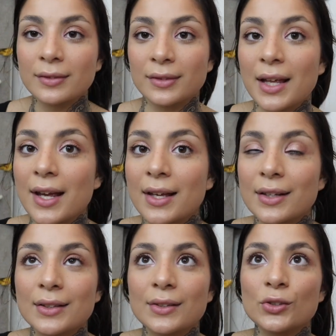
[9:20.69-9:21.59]
like
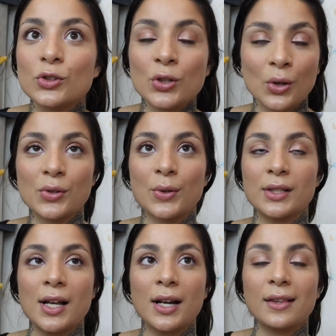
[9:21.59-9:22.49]
so
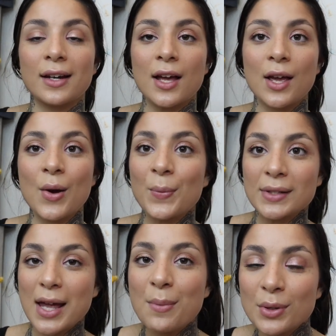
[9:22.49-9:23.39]
excited that I
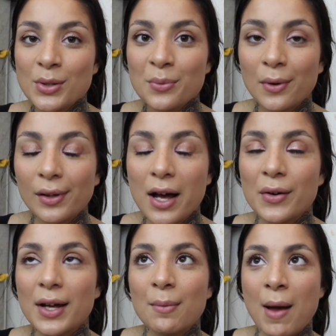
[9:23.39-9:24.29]
was able to roll
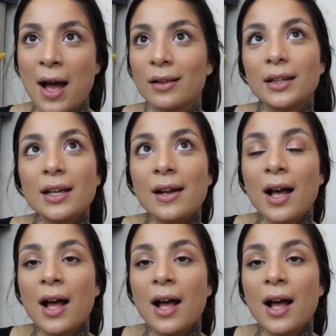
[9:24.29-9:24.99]
out a palette.